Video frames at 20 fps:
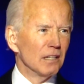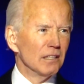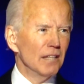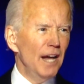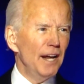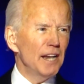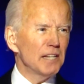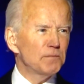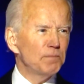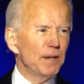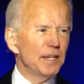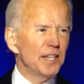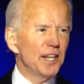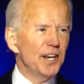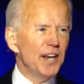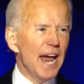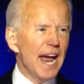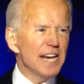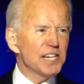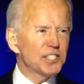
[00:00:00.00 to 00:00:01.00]
Let us be
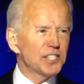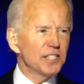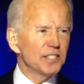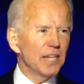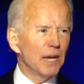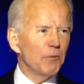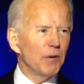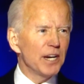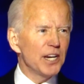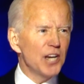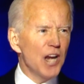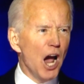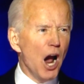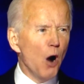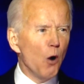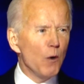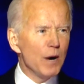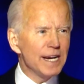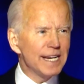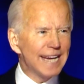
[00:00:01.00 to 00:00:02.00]
the nation that we know
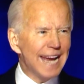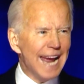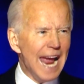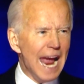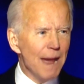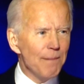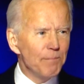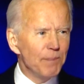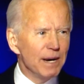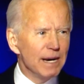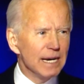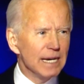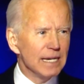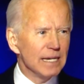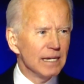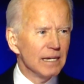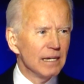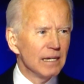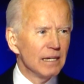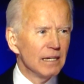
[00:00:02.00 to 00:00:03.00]
we can be,
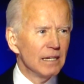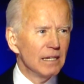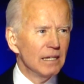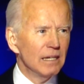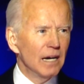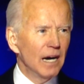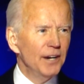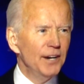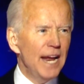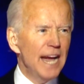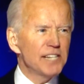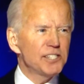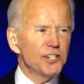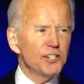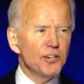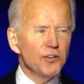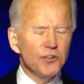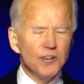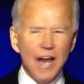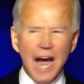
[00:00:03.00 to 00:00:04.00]
a
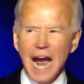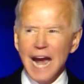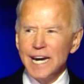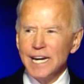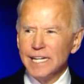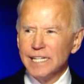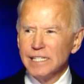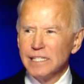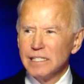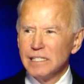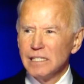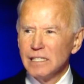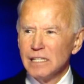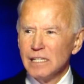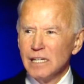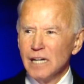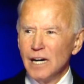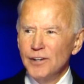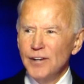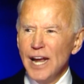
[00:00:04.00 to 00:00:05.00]
nation united,
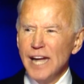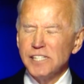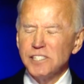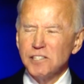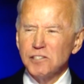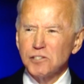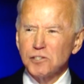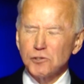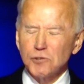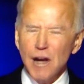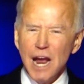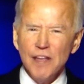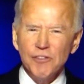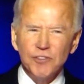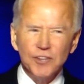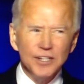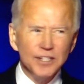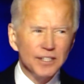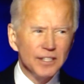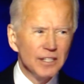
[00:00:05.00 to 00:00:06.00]
a nation
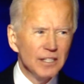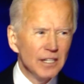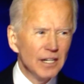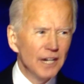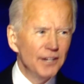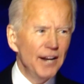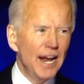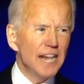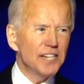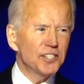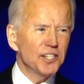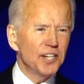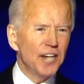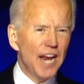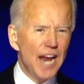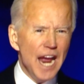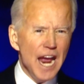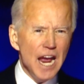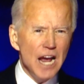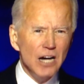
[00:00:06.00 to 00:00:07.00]
strengthened, a nation
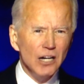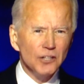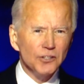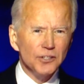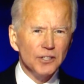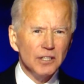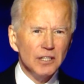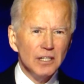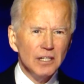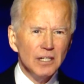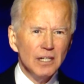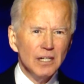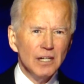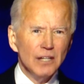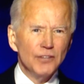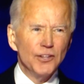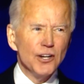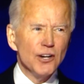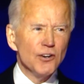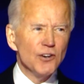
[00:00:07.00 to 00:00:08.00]
healed.
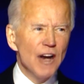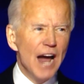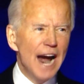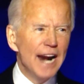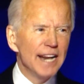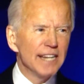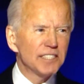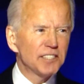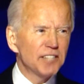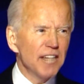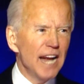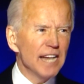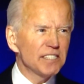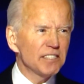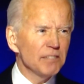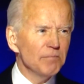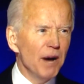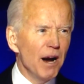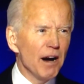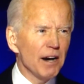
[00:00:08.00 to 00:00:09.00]
The United
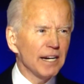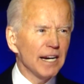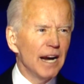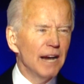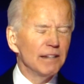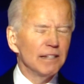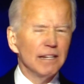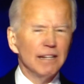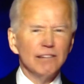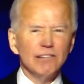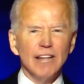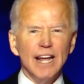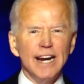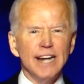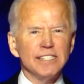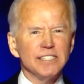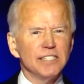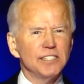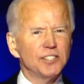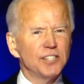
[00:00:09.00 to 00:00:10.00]
States of America,
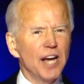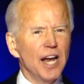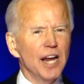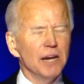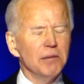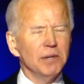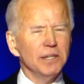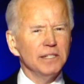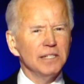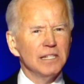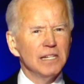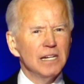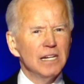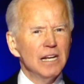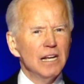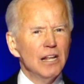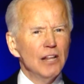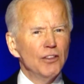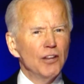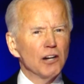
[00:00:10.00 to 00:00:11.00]
ladies and gentlemen,
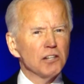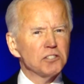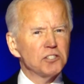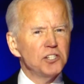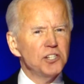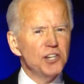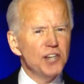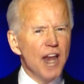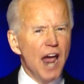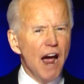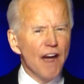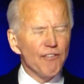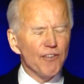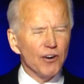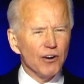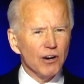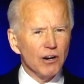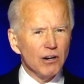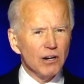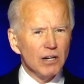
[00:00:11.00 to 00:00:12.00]
there's
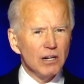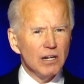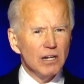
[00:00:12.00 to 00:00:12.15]
never